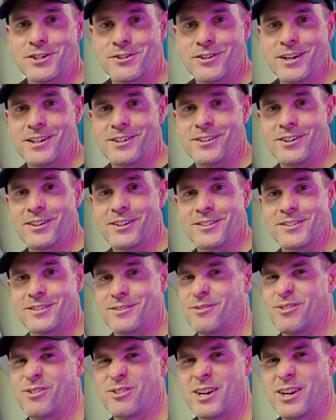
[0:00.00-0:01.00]
Australian dollars,
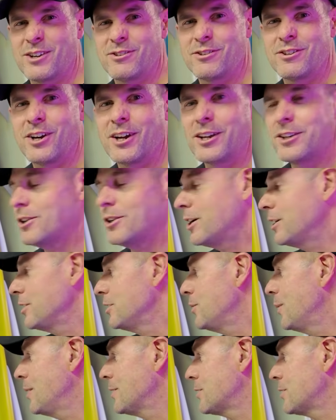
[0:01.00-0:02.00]
399
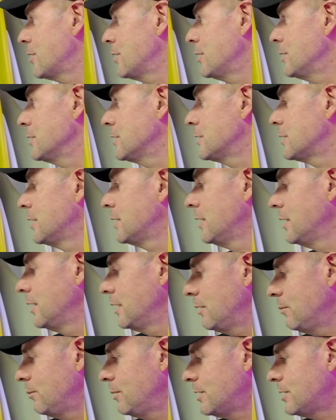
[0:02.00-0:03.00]
US dollars,
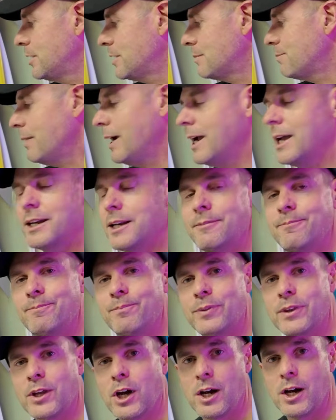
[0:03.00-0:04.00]
which is made
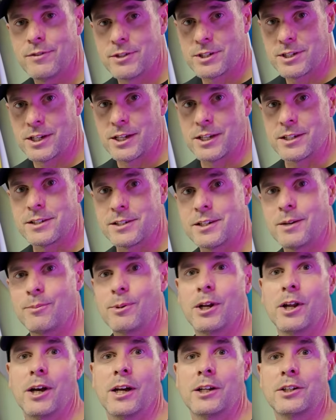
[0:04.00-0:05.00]
overseas,
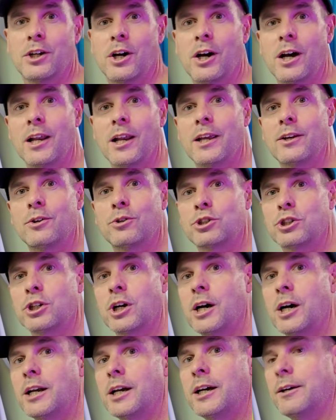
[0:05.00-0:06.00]
somewhere like Thailand or
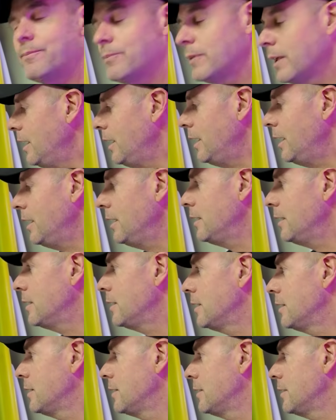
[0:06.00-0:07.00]
China. And
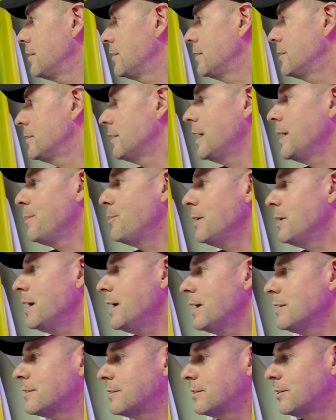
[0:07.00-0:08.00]
this is
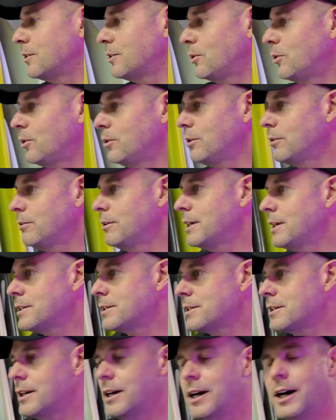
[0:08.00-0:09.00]
EPS, all the
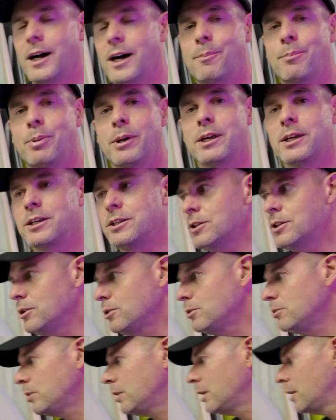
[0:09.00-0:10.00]
rest are
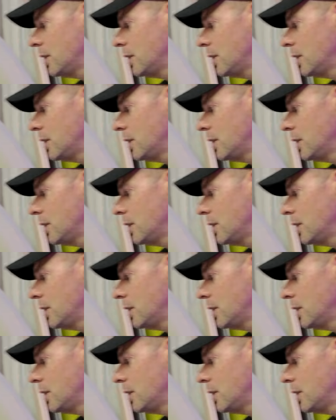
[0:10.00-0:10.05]
PU.